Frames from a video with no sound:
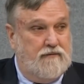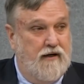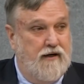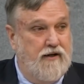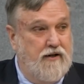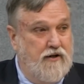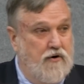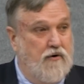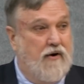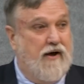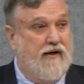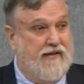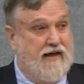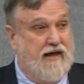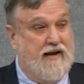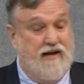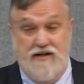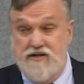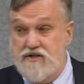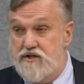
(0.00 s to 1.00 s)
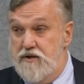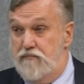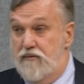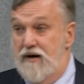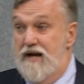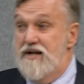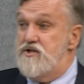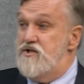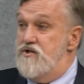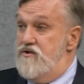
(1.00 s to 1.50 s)
All right, you know how that is. The
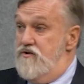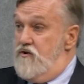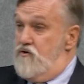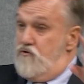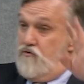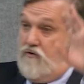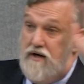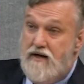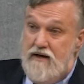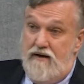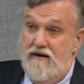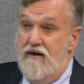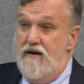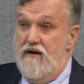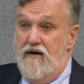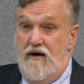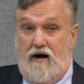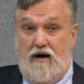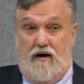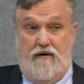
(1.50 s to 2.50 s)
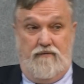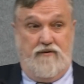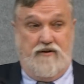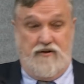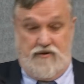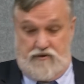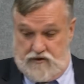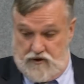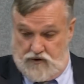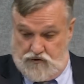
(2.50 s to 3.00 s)
branches of the tree are,
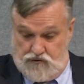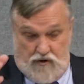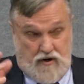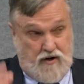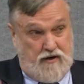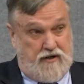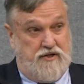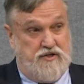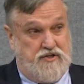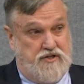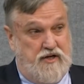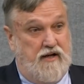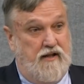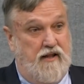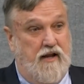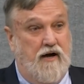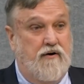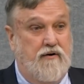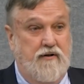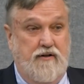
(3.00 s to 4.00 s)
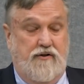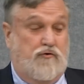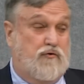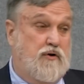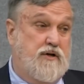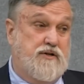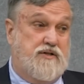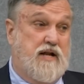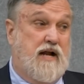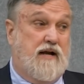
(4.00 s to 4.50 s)
the, the trunk is sitting there. The
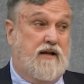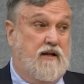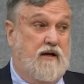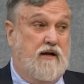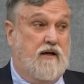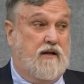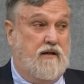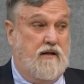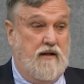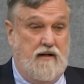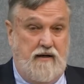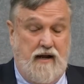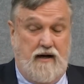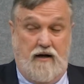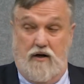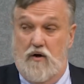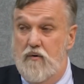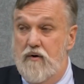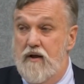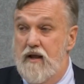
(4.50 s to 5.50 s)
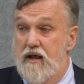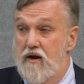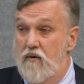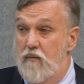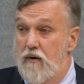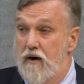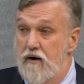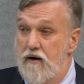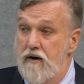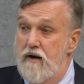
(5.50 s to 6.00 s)
tree's not, gonna, not going
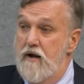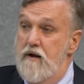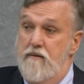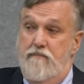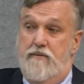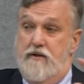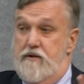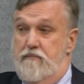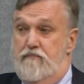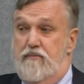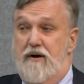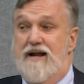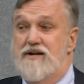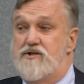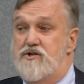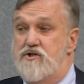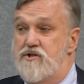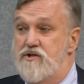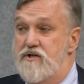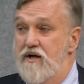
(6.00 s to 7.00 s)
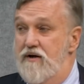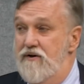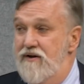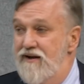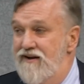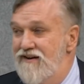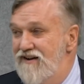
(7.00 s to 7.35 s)
anywhere, but the branches don't,